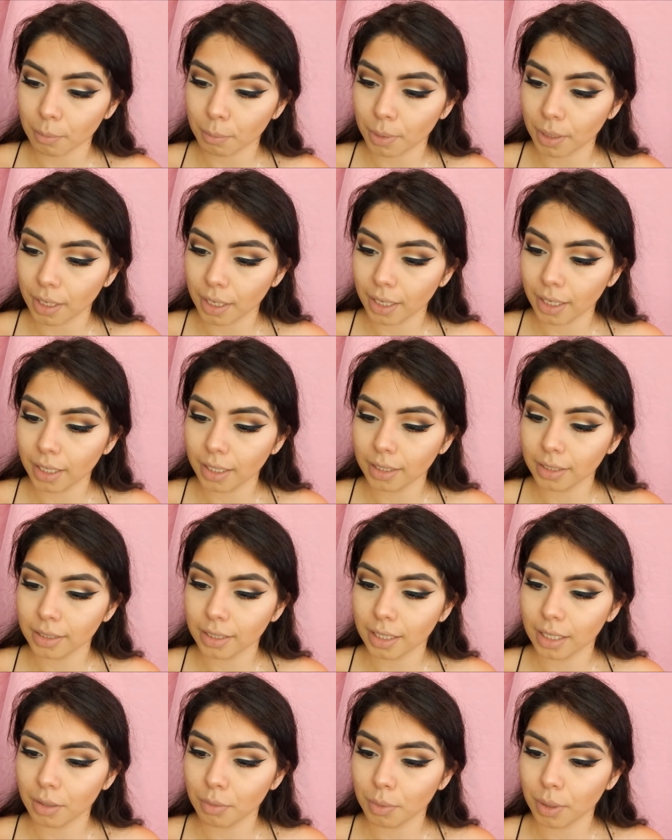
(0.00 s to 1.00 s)
Because
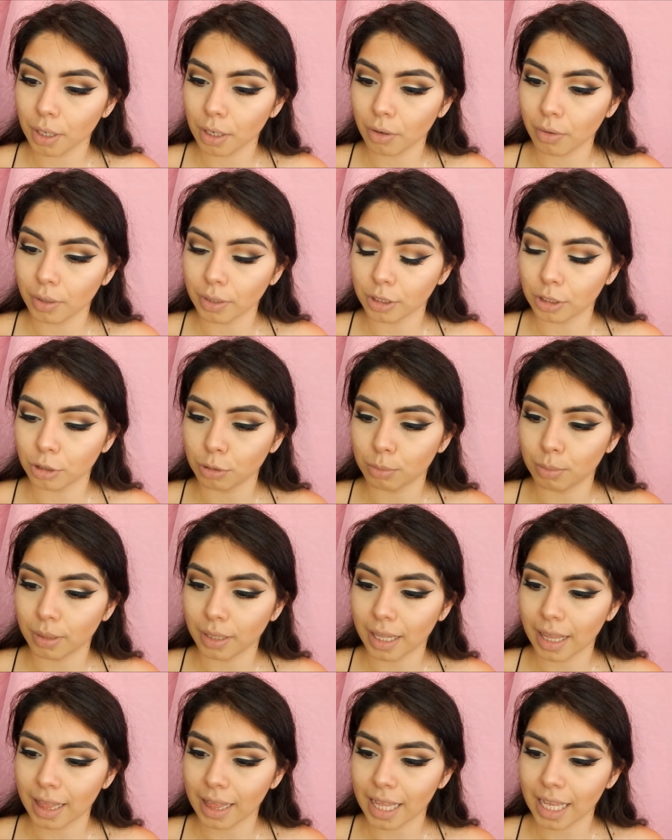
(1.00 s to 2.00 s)
then we are going to
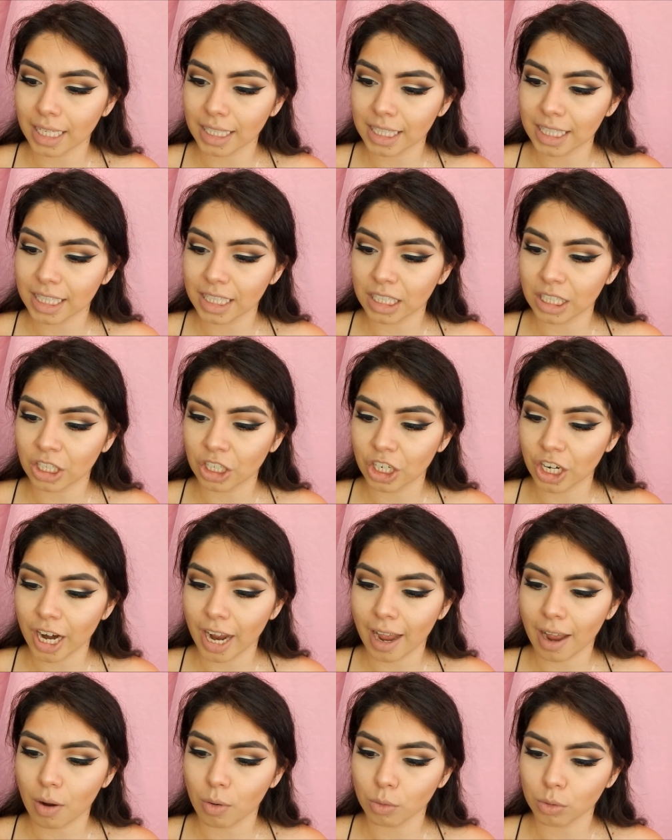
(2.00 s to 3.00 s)
blend that sucker
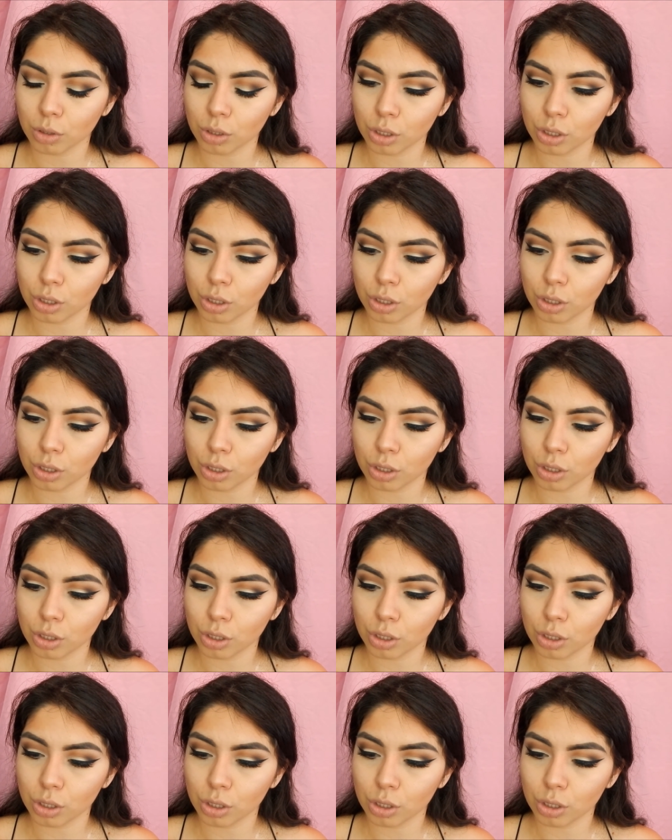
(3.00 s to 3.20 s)
out